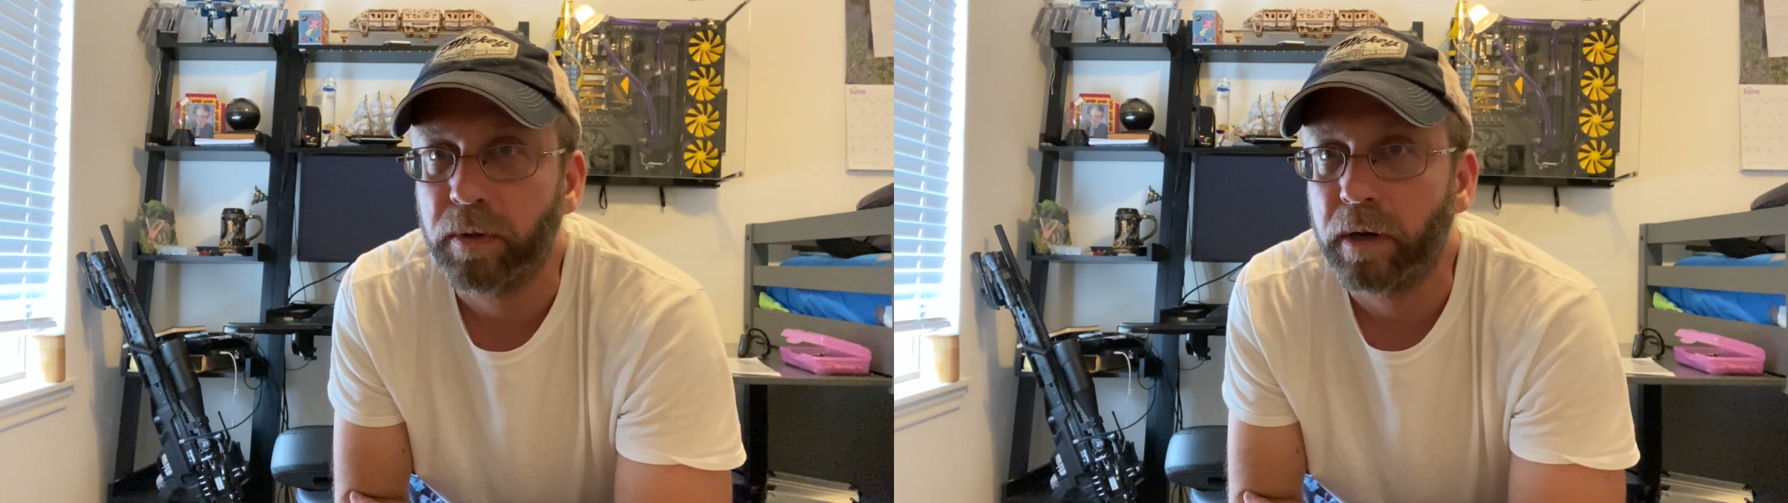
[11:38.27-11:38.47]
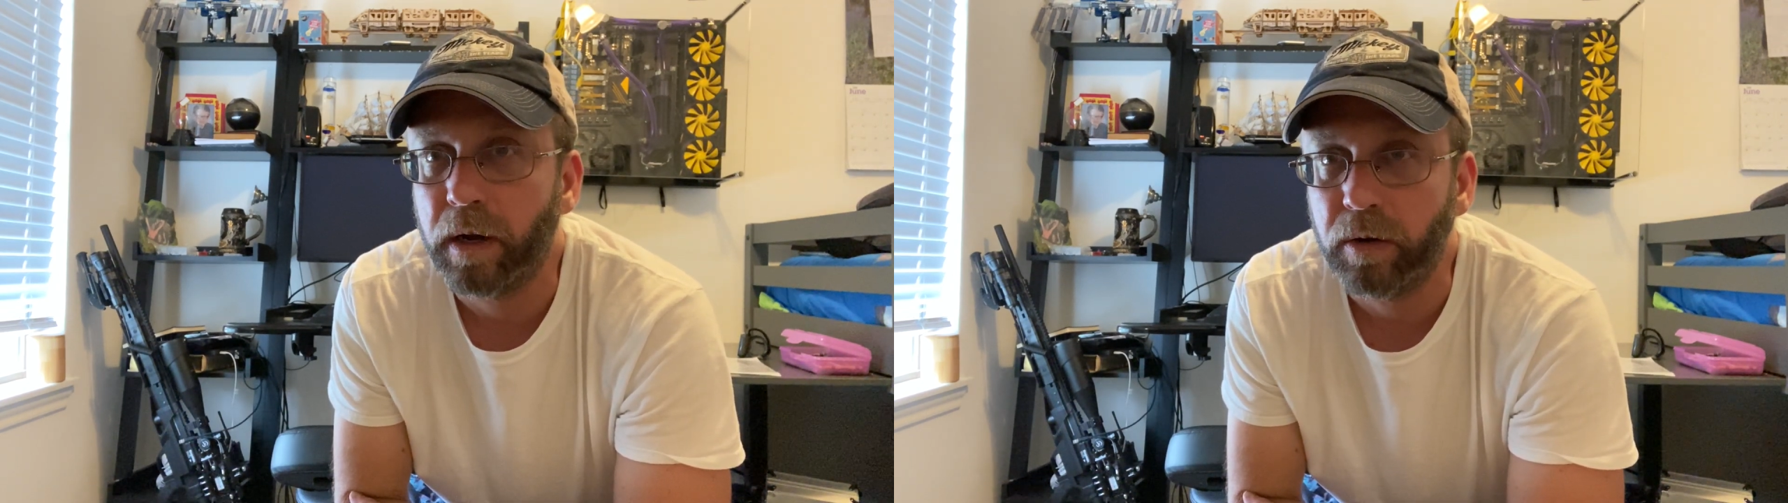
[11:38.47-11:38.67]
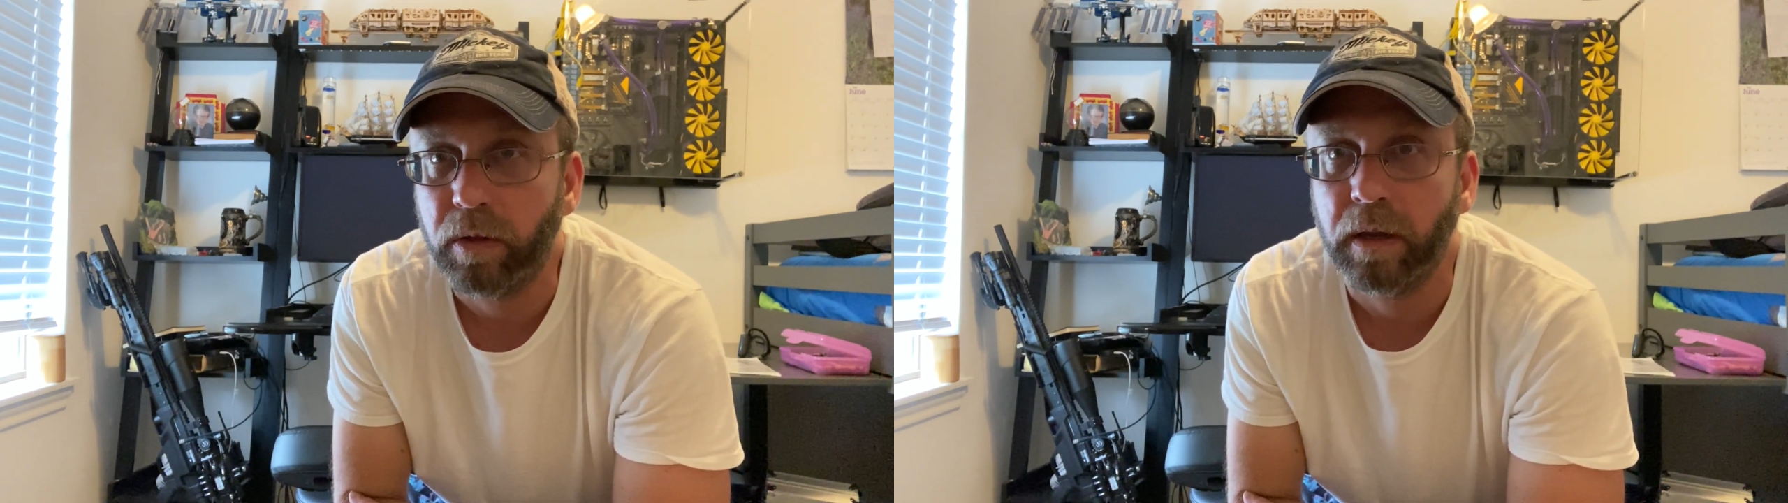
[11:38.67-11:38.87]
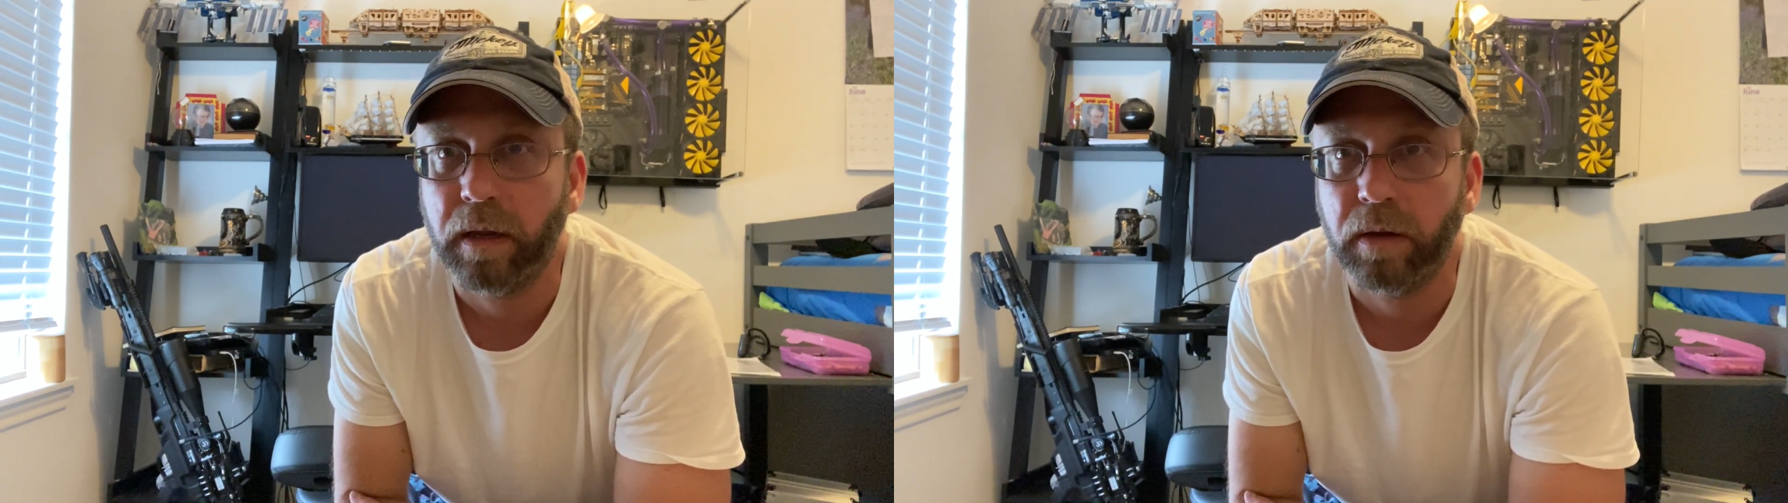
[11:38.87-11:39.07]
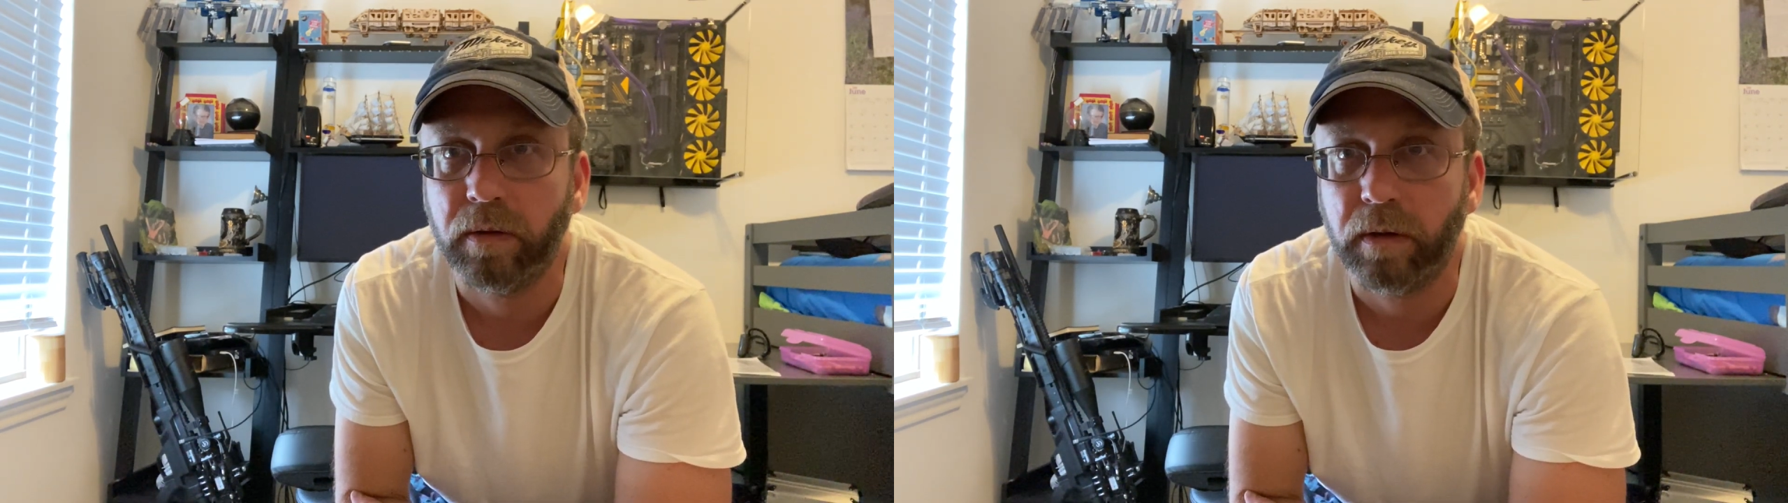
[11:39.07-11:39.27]
and I do think
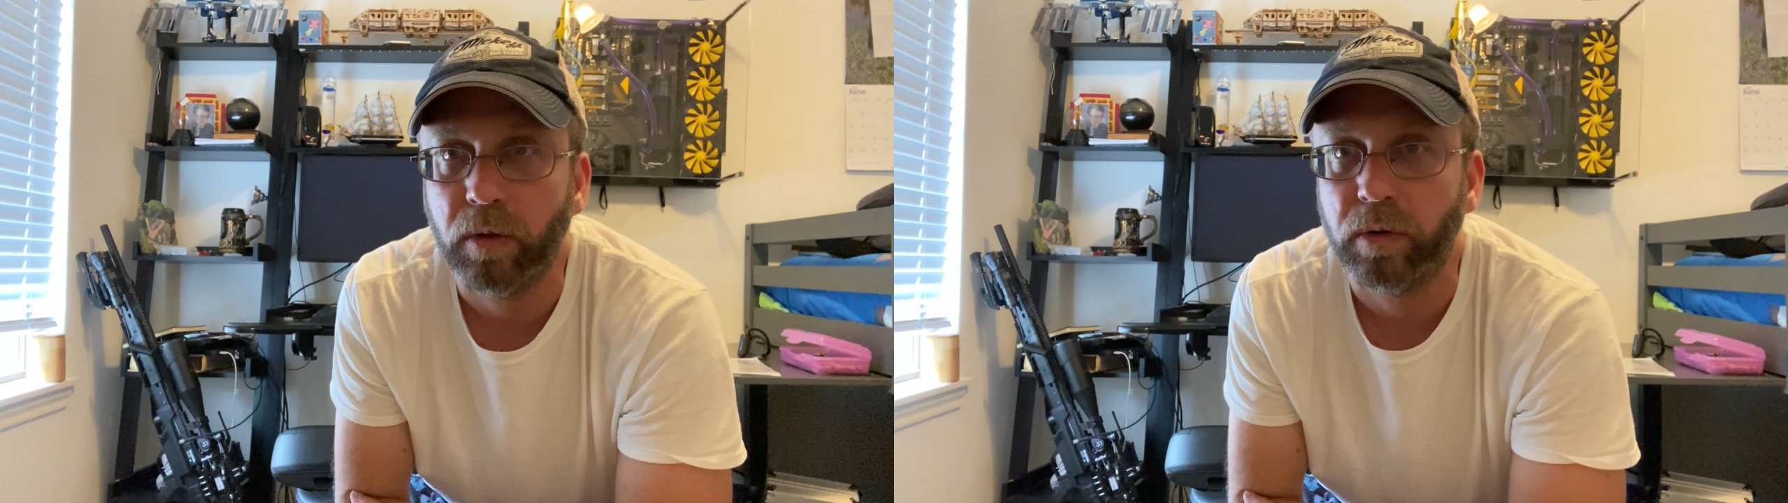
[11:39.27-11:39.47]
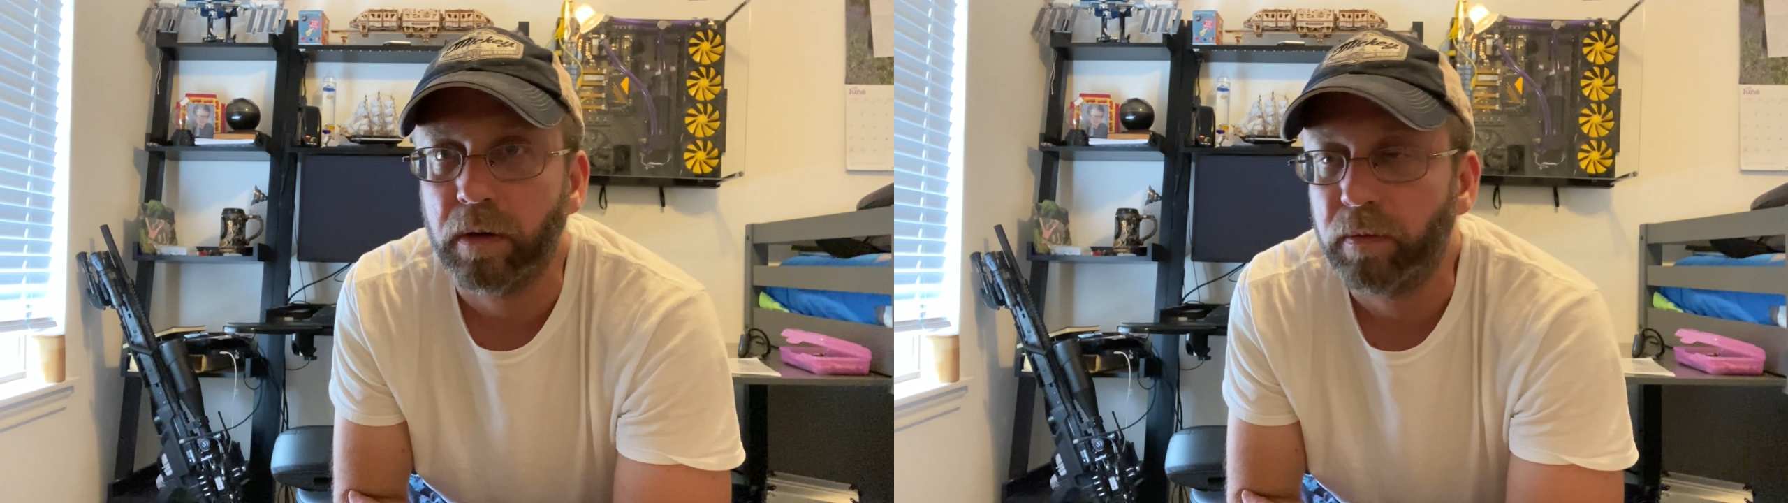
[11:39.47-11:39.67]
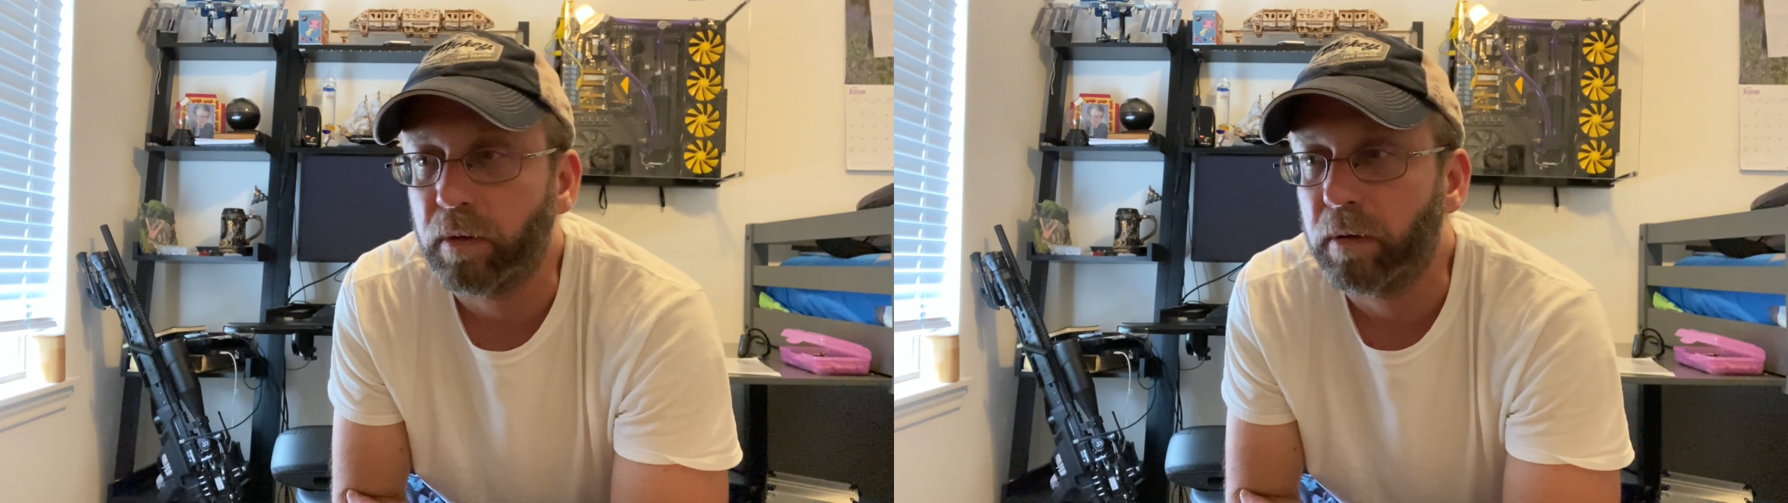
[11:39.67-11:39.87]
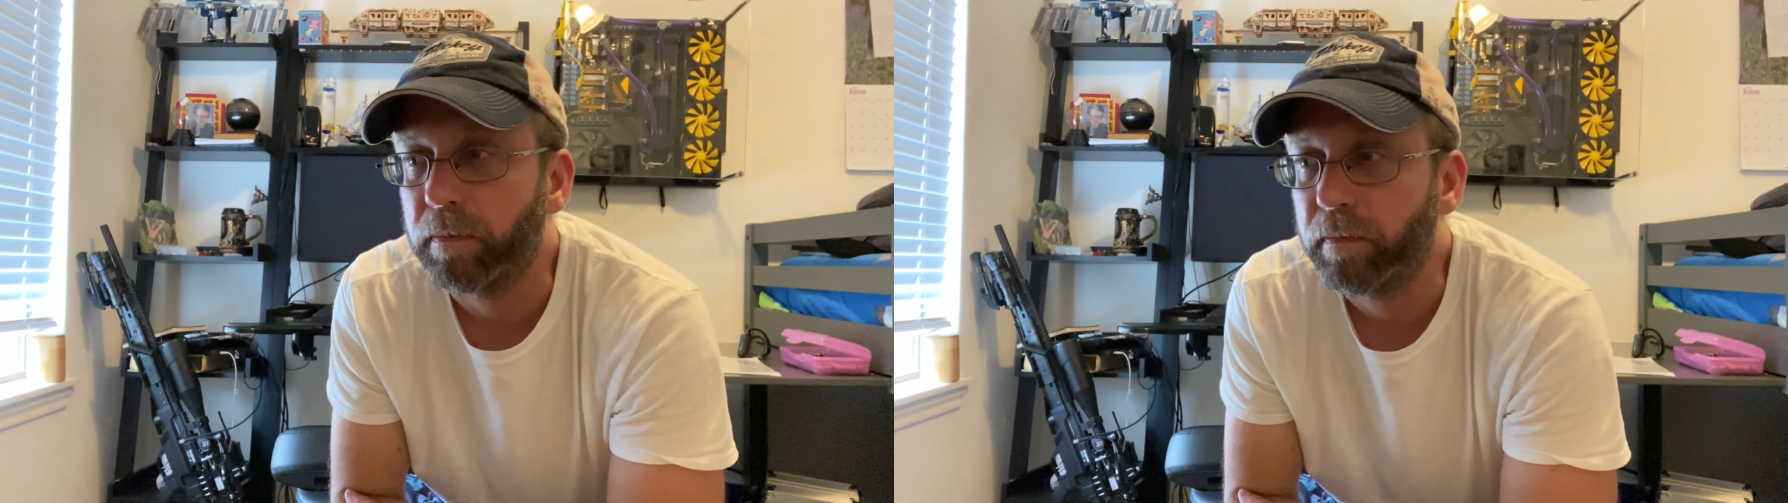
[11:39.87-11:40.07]
he's guilty for